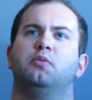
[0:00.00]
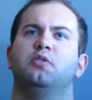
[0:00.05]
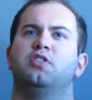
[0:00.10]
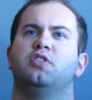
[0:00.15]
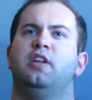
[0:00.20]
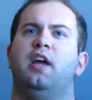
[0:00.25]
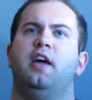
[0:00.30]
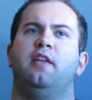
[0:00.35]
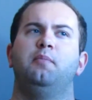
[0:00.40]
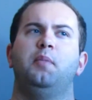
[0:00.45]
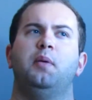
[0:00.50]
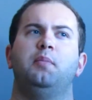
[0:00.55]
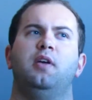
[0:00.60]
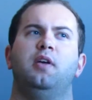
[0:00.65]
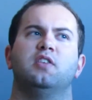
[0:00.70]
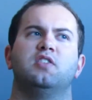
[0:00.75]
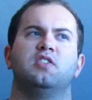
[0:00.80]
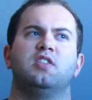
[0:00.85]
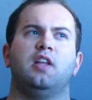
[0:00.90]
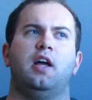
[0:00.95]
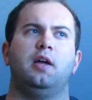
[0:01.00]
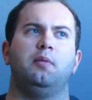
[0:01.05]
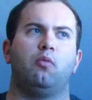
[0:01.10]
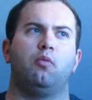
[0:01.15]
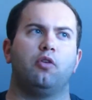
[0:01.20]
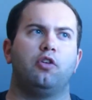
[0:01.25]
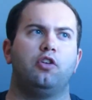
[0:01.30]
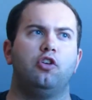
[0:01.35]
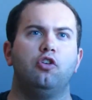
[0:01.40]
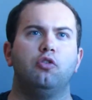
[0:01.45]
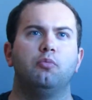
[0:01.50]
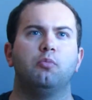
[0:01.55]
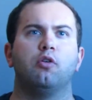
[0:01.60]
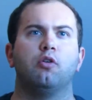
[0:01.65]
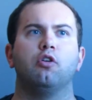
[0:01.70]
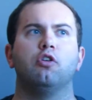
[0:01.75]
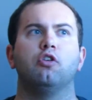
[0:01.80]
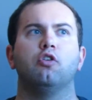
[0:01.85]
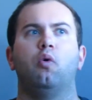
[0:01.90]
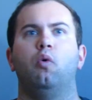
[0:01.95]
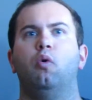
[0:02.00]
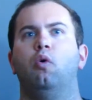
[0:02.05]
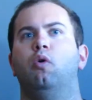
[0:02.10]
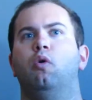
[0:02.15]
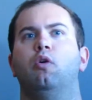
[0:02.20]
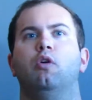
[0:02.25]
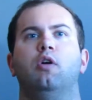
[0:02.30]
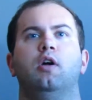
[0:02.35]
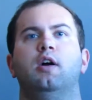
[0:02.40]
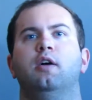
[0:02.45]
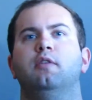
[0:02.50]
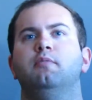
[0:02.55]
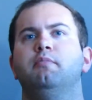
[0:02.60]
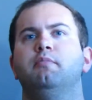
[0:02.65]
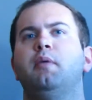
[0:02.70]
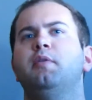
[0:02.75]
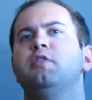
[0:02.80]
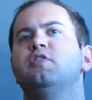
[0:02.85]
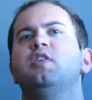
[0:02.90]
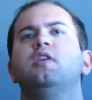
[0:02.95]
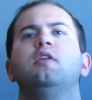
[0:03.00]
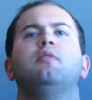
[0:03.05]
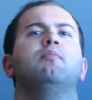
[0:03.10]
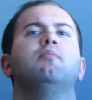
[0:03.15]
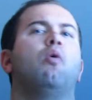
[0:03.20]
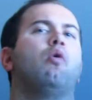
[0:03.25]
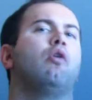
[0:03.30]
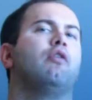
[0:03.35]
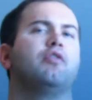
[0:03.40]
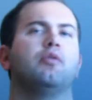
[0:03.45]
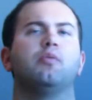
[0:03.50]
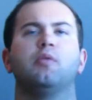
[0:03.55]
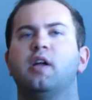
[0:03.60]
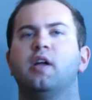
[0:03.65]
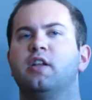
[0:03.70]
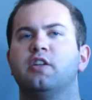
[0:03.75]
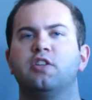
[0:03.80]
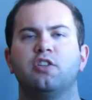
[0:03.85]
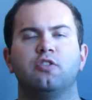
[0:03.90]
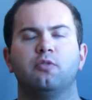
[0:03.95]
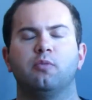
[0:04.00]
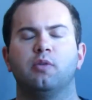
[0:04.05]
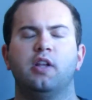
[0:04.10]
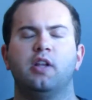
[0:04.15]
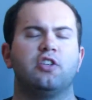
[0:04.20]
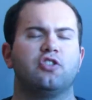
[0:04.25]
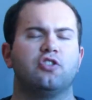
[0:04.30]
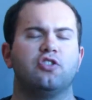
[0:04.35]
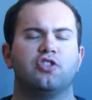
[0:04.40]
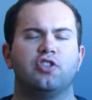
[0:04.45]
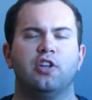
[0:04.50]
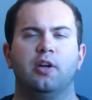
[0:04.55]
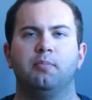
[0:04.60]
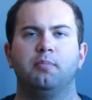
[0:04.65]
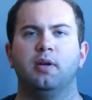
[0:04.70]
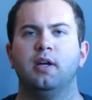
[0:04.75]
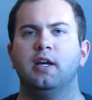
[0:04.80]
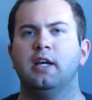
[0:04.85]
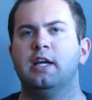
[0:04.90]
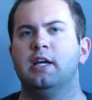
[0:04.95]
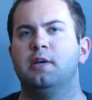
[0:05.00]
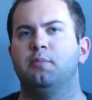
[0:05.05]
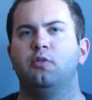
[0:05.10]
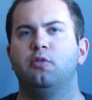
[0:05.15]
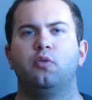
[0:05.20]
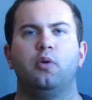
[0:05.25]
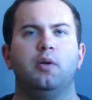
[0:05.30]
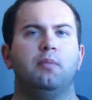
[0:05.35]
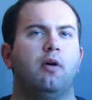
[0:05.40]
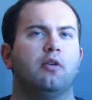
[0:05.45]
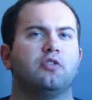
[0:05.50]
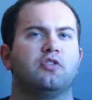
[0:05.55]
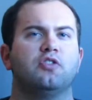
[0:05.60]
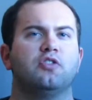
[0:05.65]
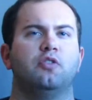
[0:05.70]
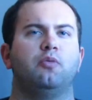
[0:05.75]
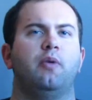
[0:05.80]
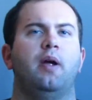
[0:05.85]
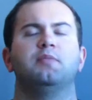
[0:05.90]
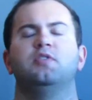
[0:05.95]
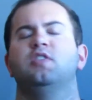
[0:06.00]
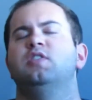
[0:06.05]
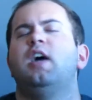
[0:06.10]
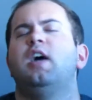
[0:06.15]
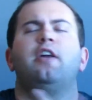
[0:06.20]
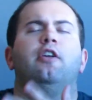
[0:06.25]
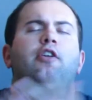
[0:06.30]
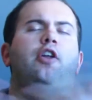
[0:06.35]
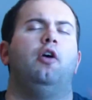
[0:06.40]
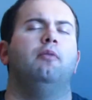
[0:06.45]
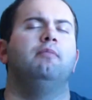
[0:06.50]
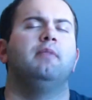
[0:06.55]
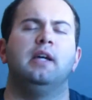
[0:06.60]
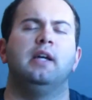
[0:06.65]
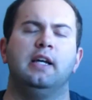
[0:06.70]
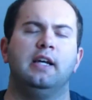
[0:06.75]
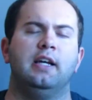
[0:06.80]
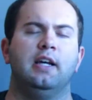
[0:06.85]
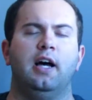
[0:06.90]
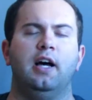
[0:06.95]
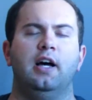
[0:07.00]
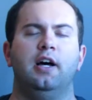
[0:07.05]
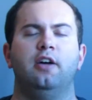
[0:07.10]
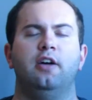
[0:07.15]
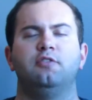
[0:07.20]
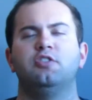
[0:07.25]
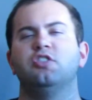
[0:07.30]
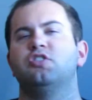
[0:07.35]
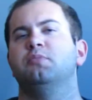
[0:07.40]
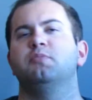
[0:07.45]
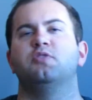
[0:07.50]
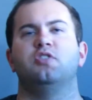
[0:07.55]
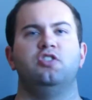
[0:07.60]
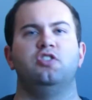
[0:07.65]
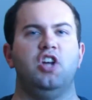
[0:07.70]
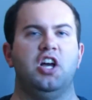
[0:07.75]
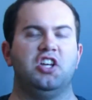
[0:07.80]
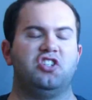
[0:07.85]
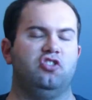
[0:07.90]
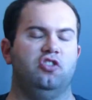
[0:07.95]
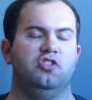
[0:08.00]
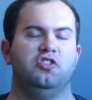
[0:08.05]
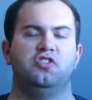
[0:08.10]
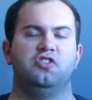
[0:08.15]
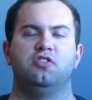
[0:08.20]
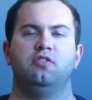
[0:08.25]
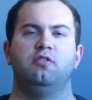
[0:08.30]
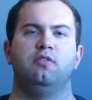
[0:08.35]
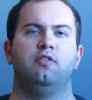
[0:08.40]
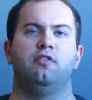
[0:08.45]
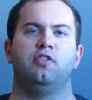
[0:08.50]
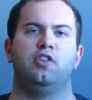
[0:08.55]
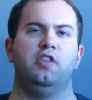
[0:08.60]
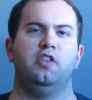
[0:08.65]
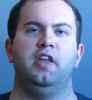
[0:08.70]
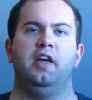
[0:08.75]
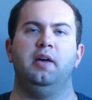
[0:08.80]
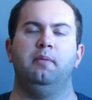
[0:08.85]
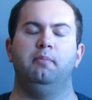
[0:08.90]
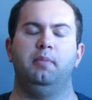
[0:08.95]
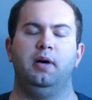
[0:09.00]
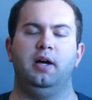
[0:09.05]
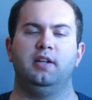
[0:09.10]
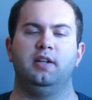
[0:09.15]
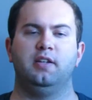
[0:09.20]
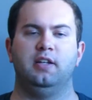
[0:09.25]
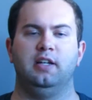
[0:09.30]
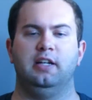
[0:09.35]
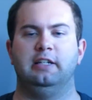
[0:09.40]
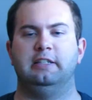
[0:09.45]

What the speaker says: I wish it had maybe a slight more humor, or maybe seeing more of the relationship between Moses and Ramses. I don't know. Just some suggestions to them, but